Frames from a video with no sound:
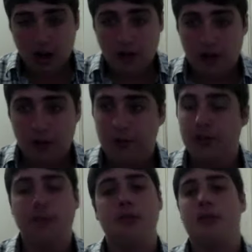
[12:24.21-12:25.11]
He's
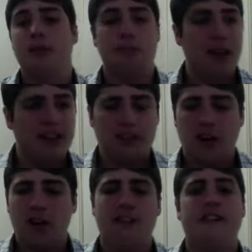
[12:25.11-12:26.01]
getting he's getting
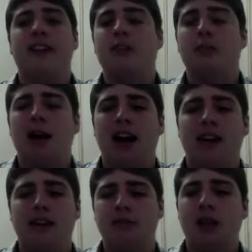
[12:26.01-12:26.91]
over. He's built up to be this
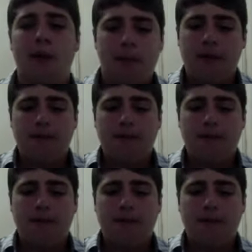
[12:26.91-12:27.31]
big star.